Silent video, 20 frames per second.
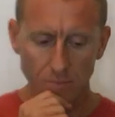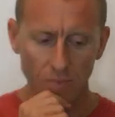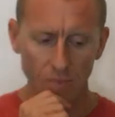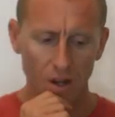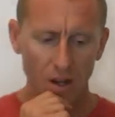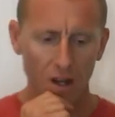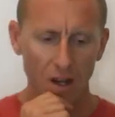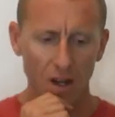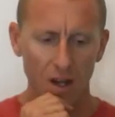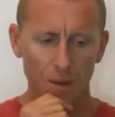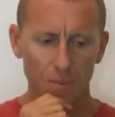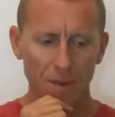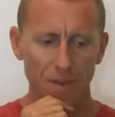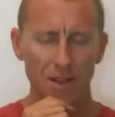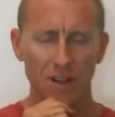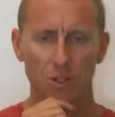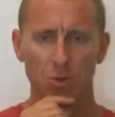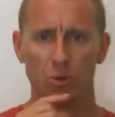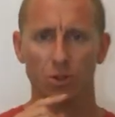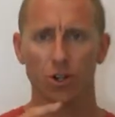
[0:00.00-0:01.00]
and
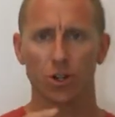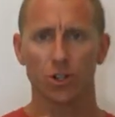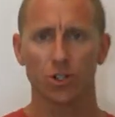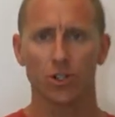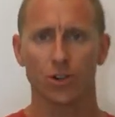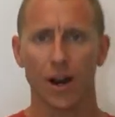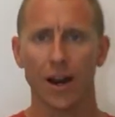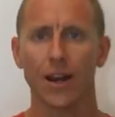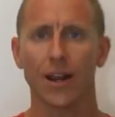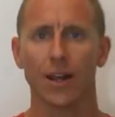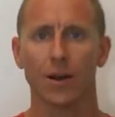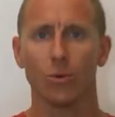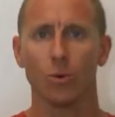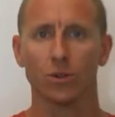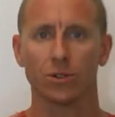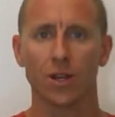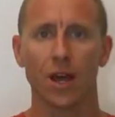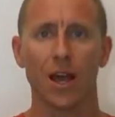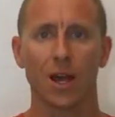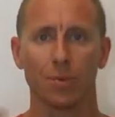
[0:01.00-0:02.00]
that's where their training
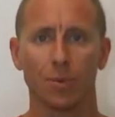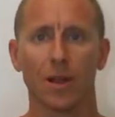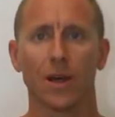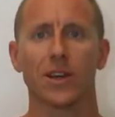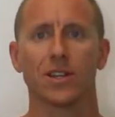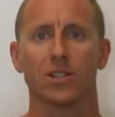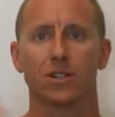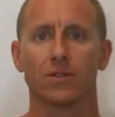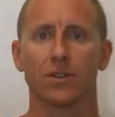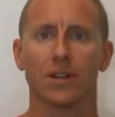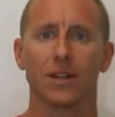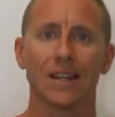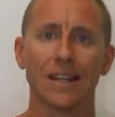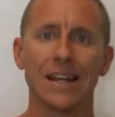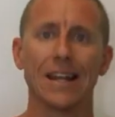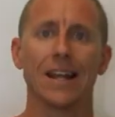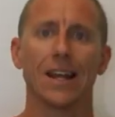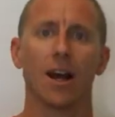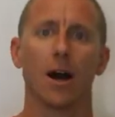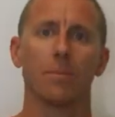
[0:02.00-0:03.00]
will take place
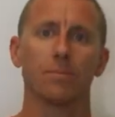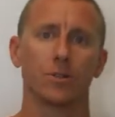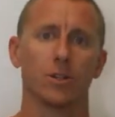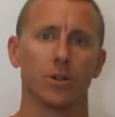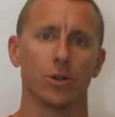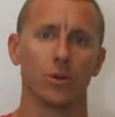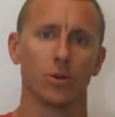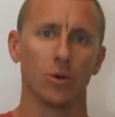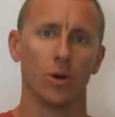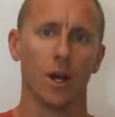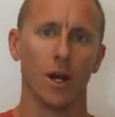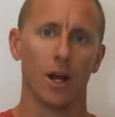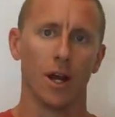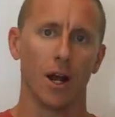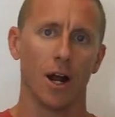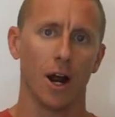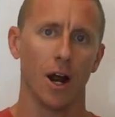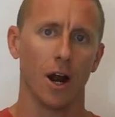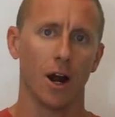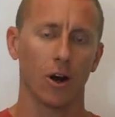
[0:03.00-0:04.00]
leading up to
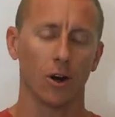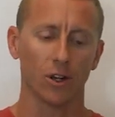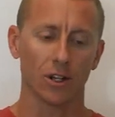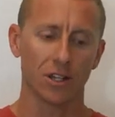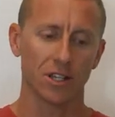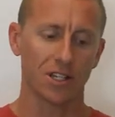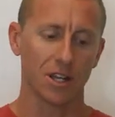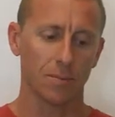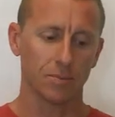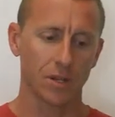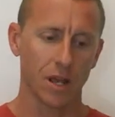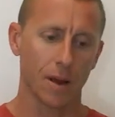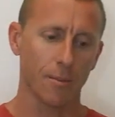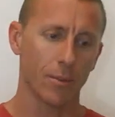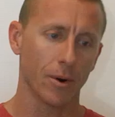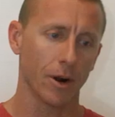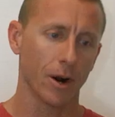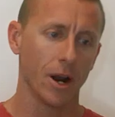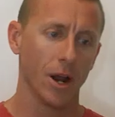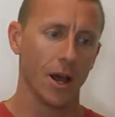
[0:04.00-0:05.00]
early
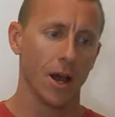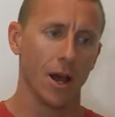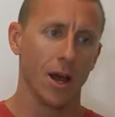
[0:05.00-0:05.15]
September,